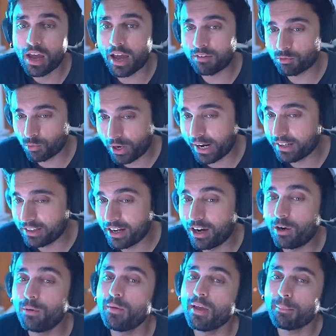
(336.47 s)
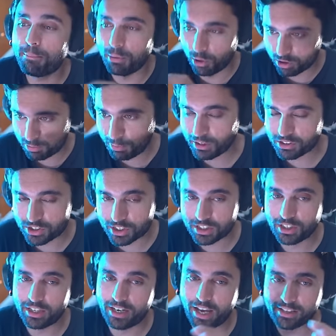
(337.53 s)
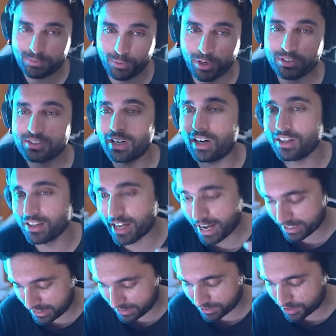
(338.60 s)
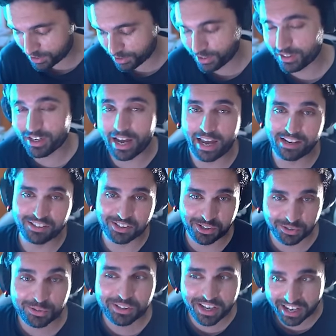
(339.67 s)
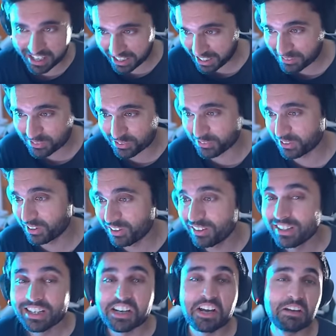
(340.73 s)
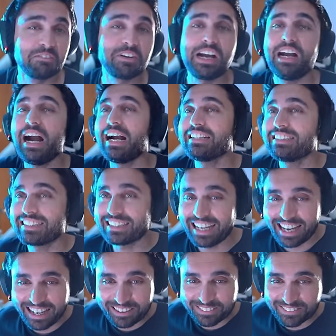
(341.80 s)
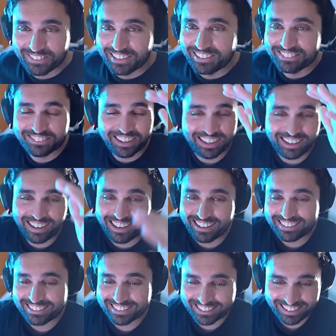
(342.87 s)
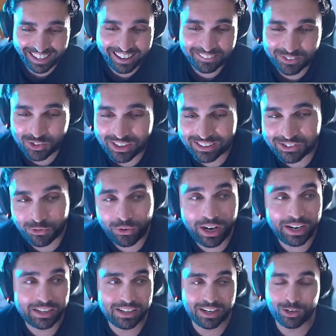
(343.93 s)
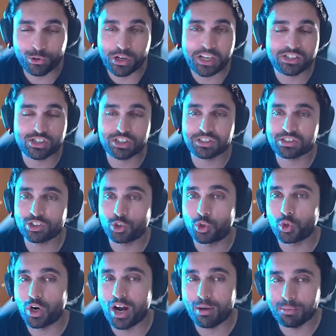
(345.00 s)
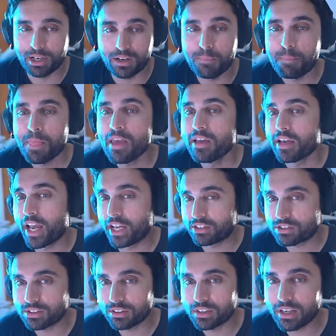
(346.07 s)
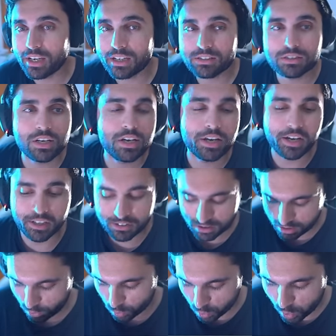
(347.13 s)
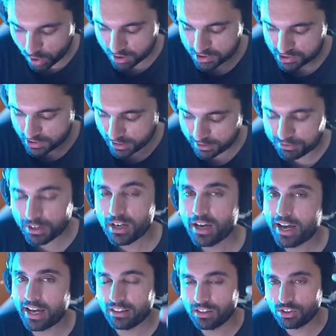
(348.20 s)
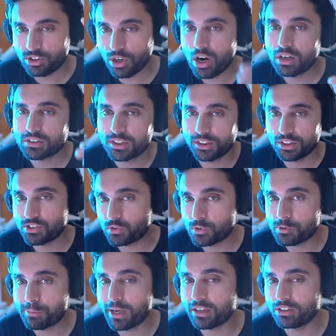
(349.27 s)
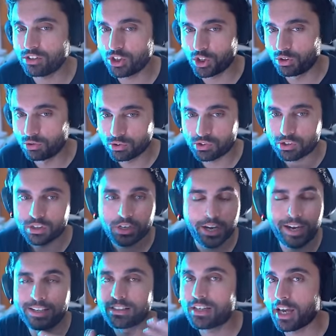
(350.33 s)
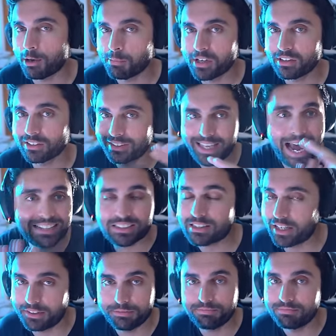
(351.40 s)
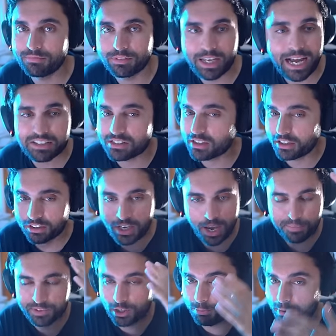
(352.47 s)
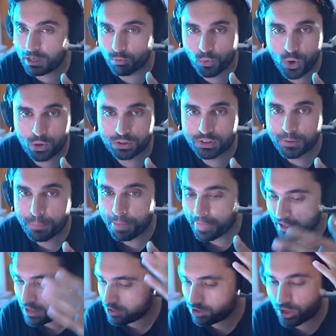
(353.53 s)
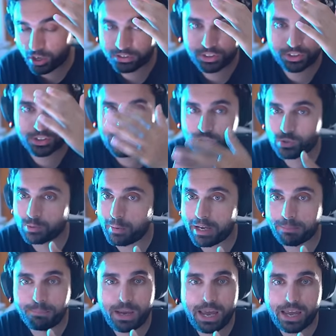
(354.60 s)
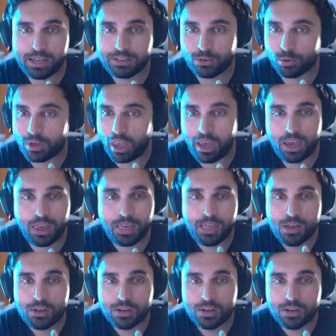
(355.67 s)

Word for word: And right now, both PlayStation and Xbox are lacking good and new games, bro. Where are the games, bro? Where are the games? Because right now, it's just drama. It's leaks. It's the woke stuff and the Dr. Disrespect news in gaming. That's it. That's it. Games are being woke. Dr. Disrespect banned, okay?